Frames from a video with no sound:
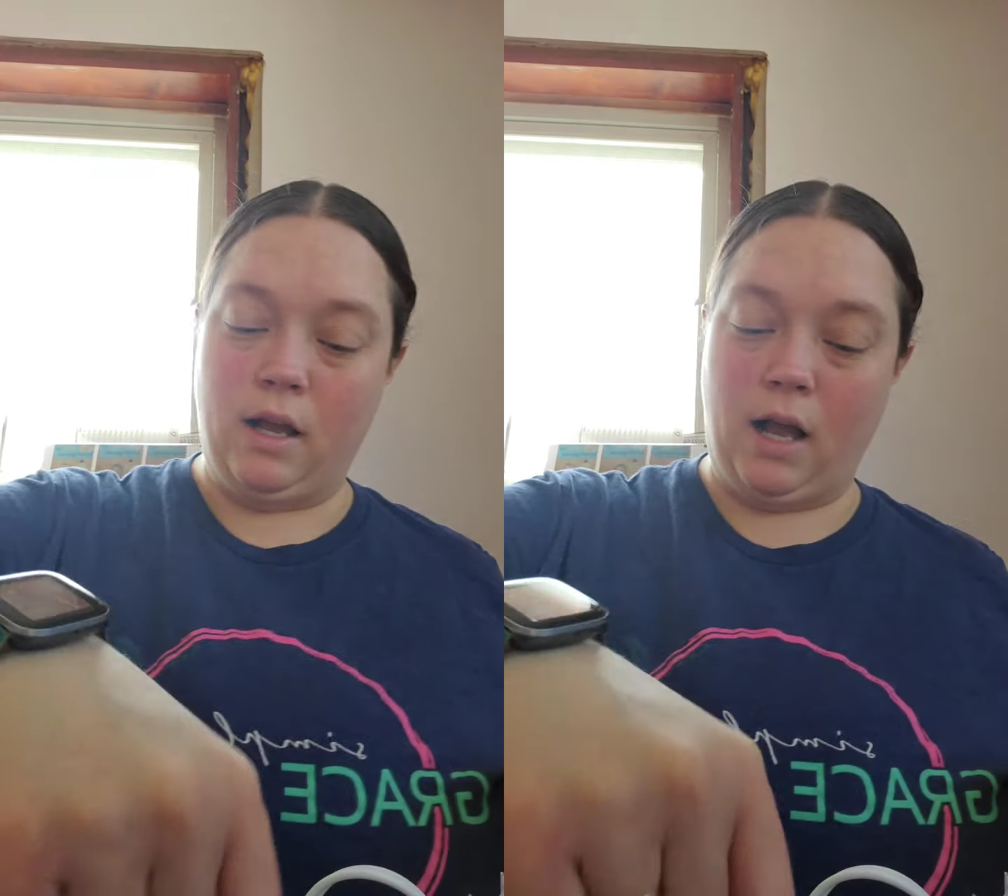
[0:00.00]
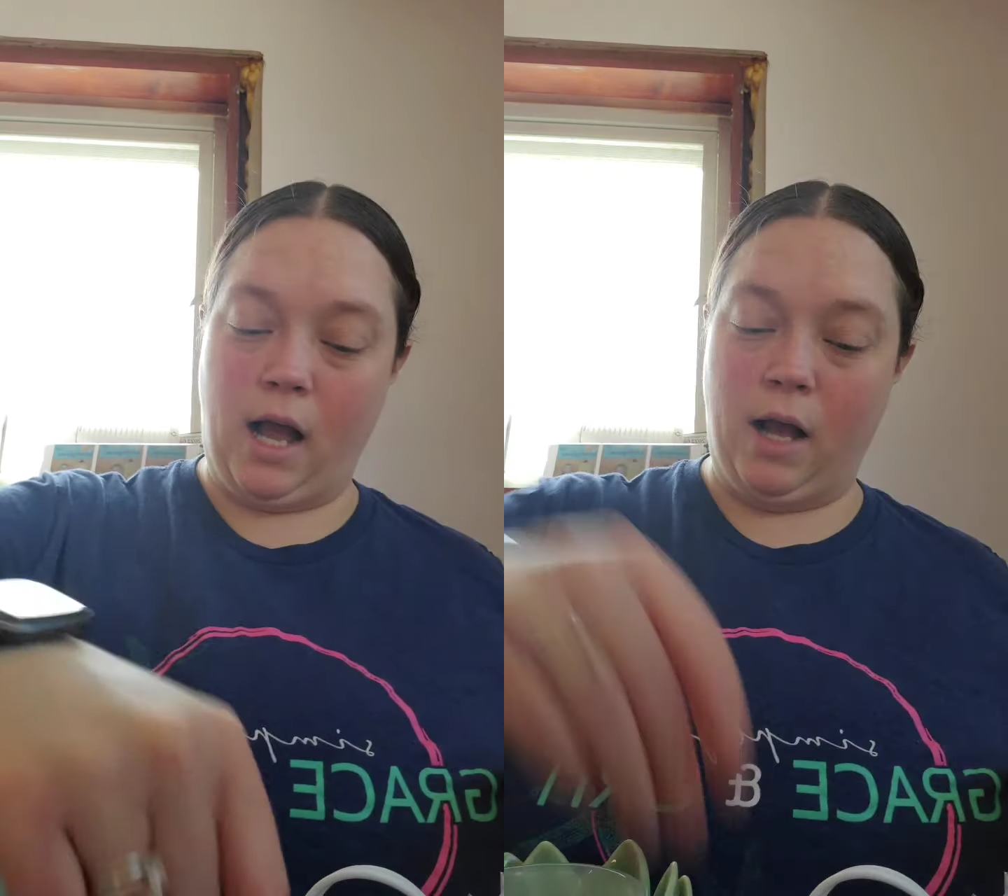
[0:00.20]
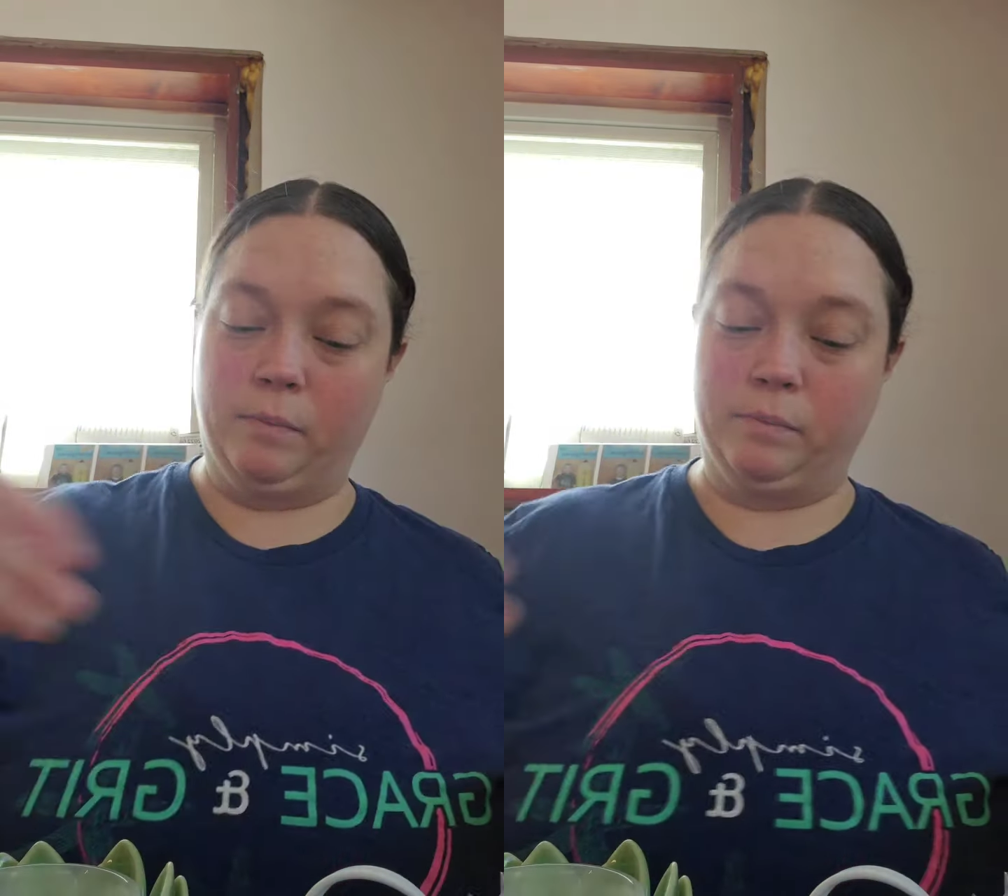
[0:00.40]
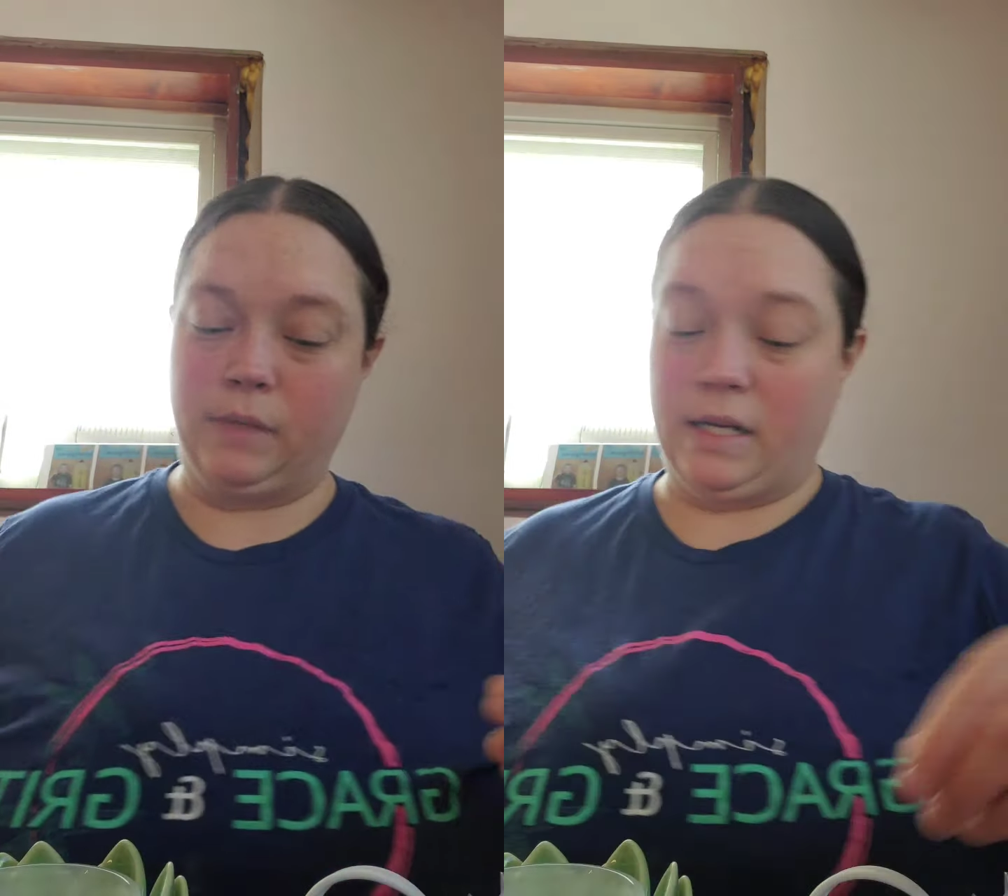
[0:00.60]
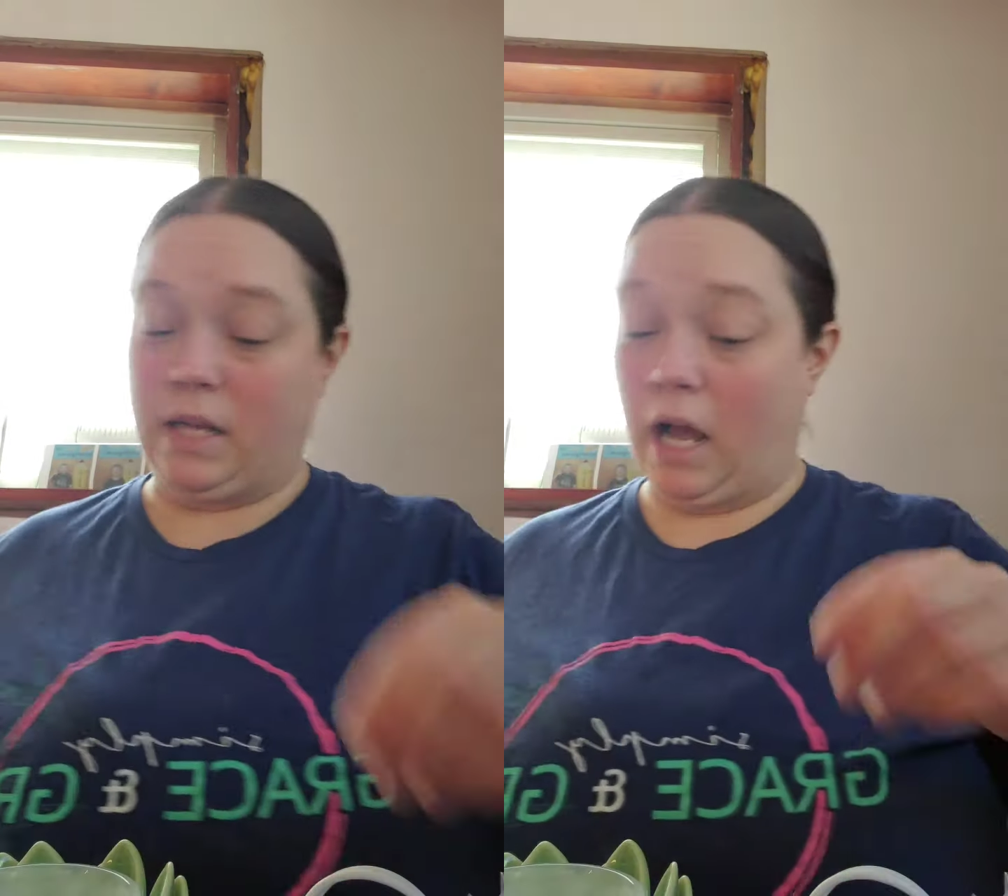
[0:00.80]
um,
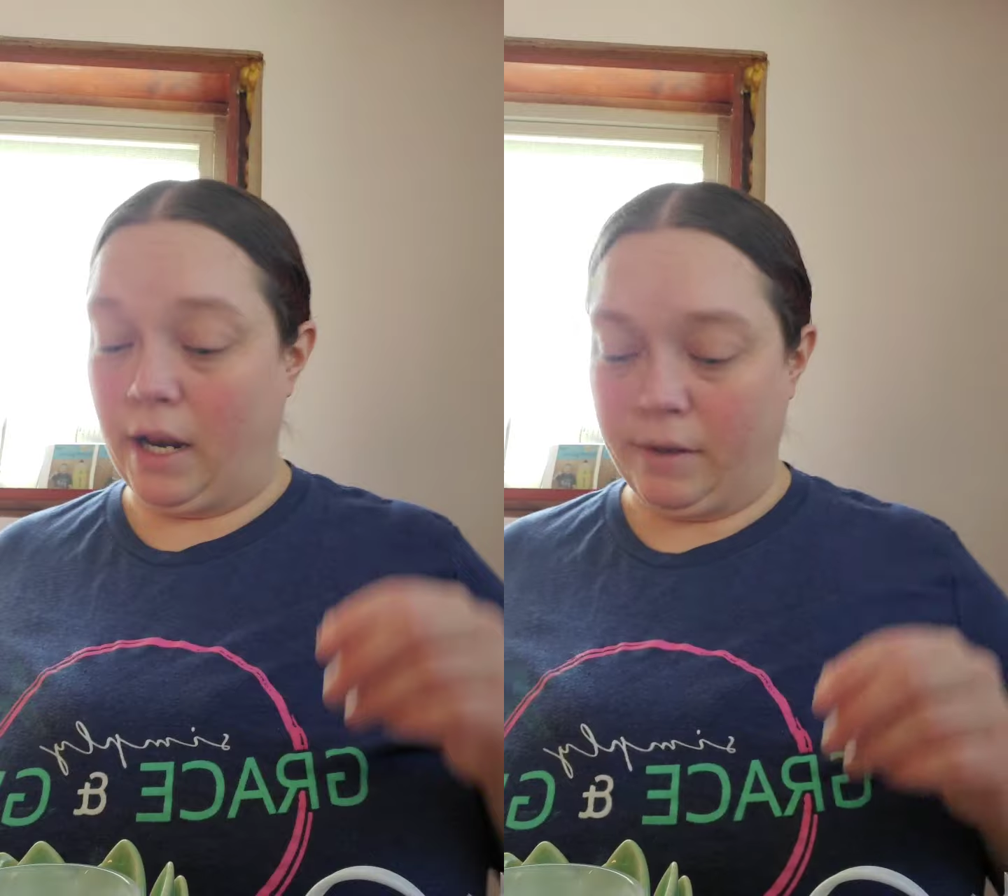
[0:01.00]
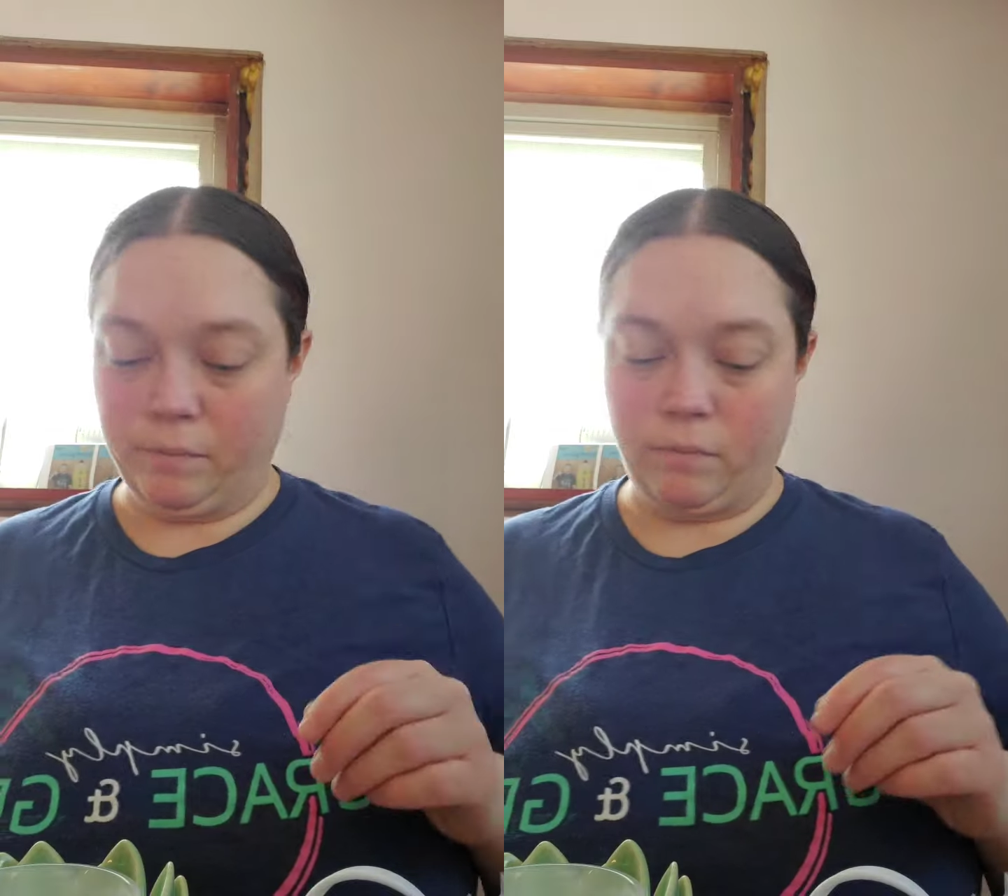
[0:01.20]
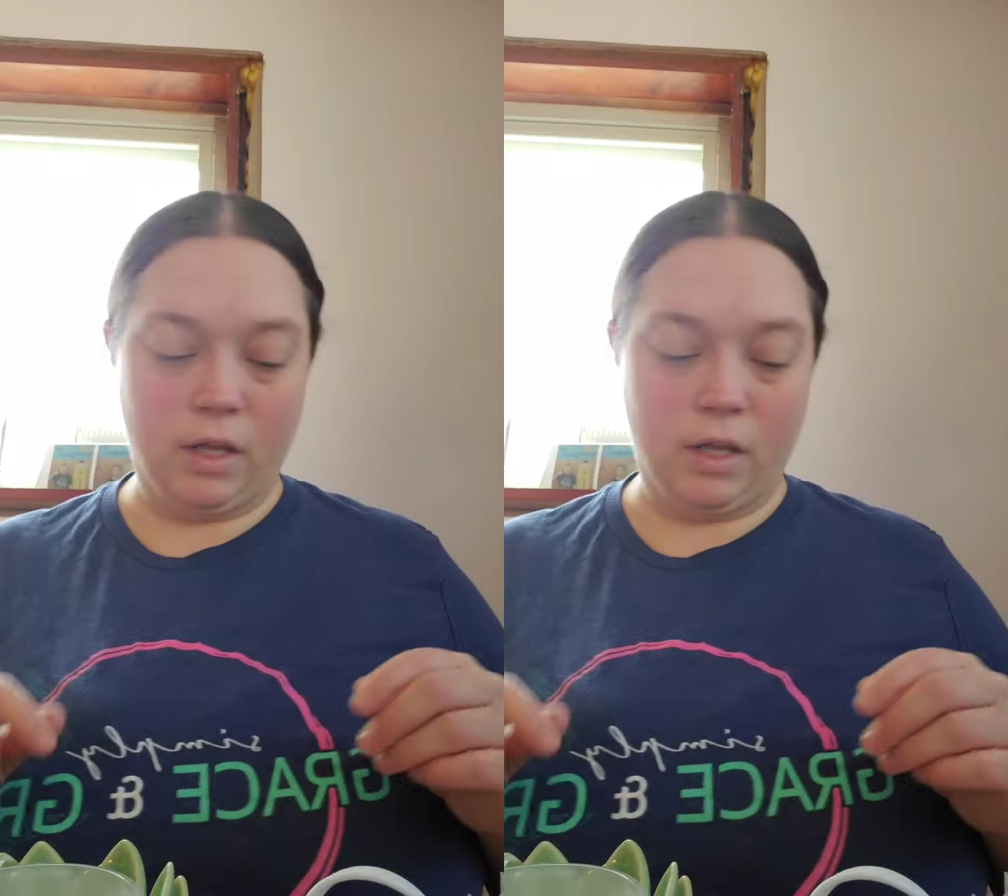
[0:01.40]
done.